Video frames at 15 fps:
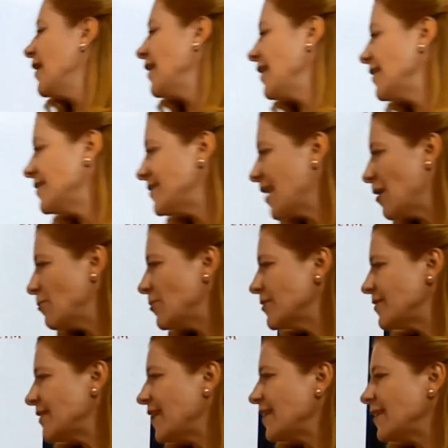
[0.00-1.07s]
Example
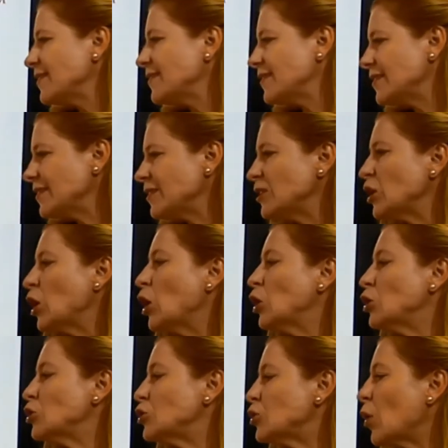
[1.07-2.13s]
sentences.
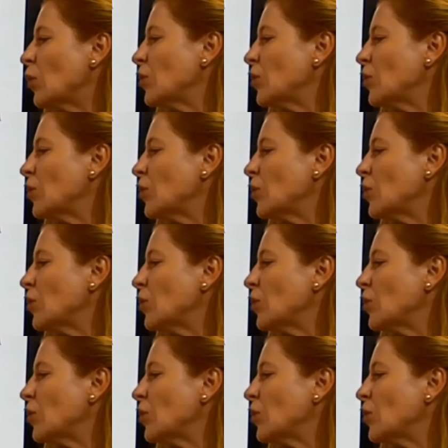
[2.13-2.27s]
Show